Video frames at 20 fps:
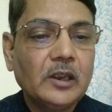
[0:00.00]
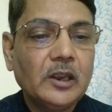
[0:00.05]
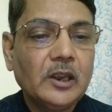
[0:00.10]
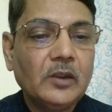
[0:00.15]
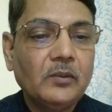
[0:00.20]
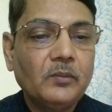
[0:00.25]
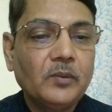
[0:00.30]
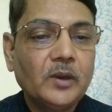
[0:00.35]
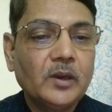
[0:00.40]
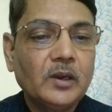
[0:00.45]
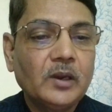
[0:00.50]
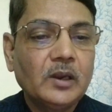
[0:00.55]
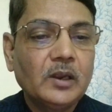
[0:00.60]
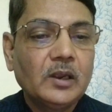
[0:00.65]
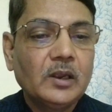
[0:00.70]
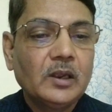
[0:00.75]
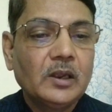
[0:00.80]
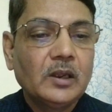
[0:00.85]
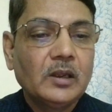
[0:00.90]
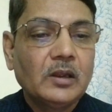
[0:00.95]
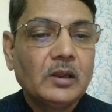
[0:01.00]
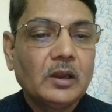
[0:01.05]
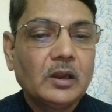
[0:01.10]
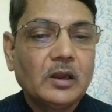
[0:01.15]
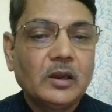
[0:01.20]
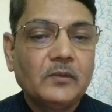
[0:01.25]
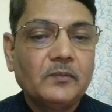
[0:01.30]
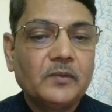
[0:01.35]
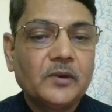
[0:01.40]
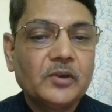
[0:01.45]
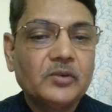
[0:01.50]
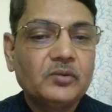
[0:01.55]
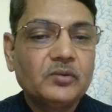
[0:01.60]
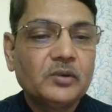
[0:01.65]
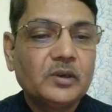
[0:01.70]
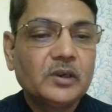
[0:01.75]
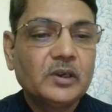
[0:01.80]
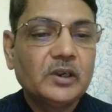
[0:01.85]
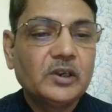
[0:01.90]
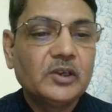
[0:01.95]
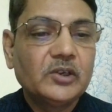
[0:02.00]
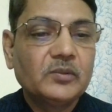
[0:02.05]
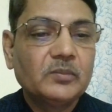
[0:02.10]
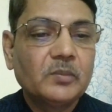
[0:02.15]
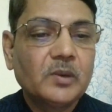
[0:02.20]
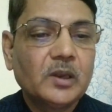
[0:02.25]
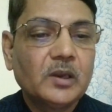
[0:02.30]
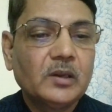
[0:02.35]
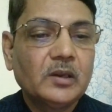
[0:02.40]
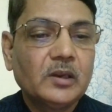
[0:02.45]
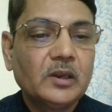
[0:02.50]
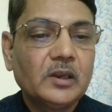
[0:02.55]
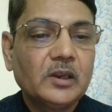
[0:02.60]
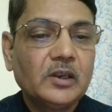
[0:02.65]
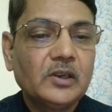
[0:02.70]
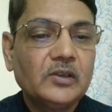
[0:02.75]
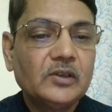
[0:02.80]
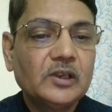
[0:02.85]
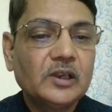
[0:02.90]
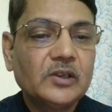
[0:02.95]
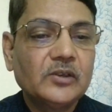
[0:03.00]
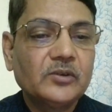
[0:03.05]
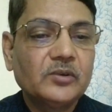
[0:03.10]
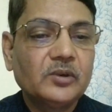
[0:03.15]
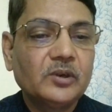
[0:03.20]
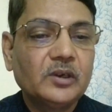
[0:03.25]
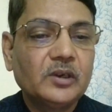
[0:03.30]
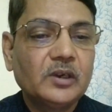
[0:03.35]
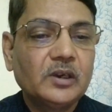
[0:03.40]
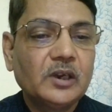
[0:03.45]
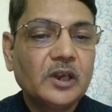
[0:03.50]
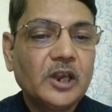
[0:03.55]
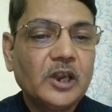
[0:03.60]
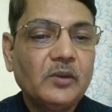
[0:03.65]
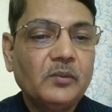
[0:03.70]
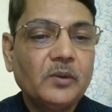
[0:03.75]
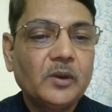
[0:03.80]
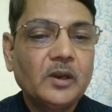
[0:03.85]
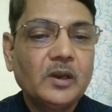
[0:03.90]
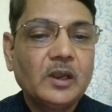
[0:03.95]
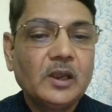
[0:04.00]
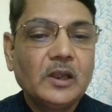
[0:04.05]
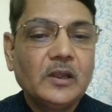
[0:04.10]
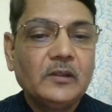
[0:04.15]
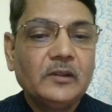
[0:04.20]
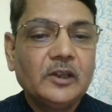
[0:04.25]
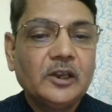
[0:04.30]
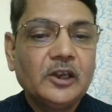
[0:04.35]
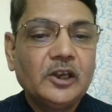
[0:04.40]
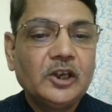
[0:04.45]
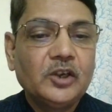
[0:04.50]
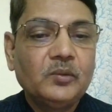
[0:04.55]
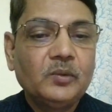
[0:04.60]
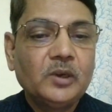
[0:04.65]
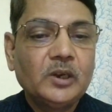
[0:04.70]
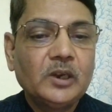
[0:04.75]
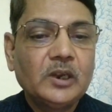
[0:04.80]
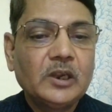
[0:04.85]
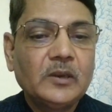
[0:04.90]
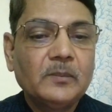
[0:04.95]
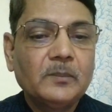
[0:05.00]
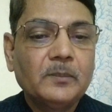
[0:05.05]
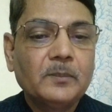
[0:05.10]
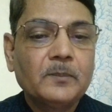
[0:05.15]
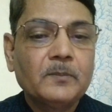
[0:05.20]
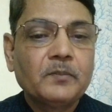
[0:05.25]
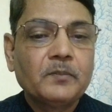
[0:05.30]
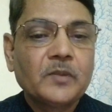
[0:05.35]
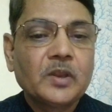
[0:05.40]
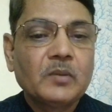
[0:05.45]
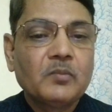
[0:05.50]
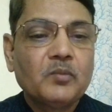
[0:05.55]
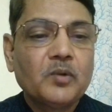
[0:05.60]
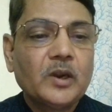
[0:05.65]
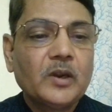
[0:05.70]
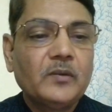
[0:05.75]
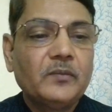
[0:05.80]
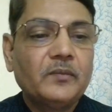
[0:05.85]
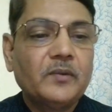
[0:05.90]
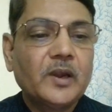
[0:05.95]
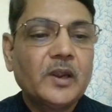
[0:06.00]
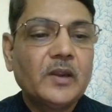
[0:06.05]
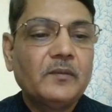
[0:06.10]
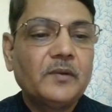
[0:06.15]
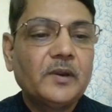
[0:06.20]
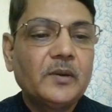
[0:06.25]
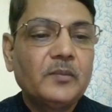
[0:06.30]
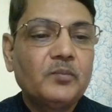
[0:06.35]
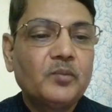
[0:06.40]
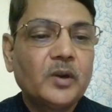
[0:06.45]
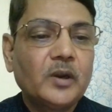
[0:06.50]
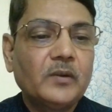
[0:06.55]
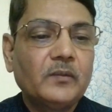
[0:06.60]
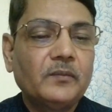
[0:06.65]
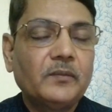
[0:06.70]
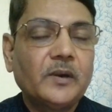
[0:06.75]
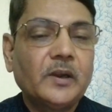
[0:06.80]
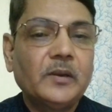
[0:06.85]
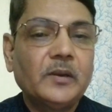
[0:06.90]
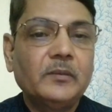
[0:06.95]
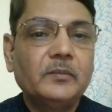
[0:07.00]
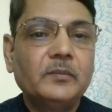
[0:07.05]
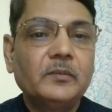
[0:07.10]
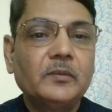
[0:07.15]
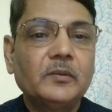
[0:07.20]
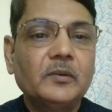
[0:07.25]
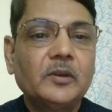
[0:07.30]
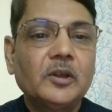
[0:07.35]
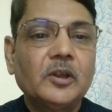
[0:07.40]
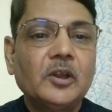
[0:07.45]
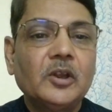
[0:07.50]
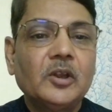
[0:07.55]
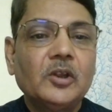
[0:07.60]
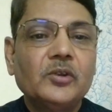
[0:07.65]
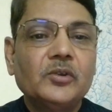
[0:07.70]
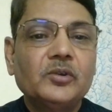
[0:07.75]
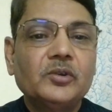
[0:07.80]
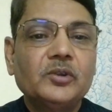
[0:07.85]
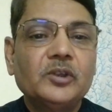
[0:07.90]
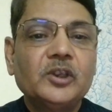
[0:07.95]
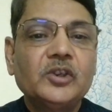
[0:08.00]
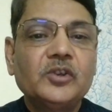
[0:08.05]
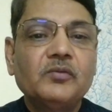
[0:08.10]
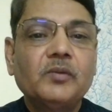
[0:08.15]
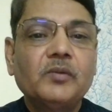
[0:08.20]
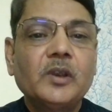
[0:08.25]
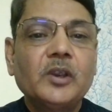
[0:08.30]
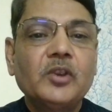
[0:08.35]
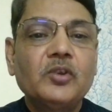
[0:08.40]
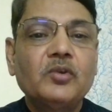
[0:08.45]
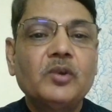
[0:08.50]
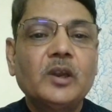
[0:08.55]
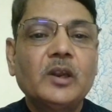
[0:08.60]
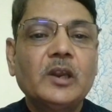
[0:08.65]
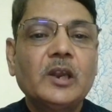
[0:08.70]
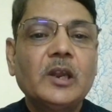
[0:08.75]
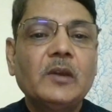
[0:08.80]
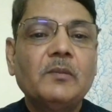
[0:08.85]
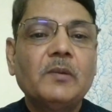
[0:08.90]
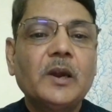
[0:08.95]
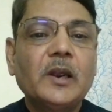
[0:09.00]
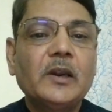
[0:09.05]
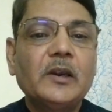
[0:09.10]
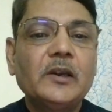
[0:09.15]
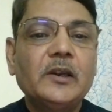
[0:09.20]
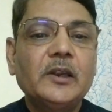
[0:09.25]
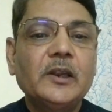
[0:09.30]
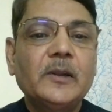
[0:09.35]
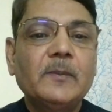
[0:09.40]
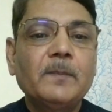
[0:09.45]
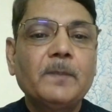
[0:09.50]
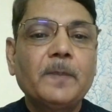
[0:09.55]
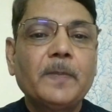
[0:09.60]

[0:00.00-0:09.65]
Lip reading: A1, unfortunately, small A is also written A1, then it will come 0.5 and 0.5. So this way, you can have idea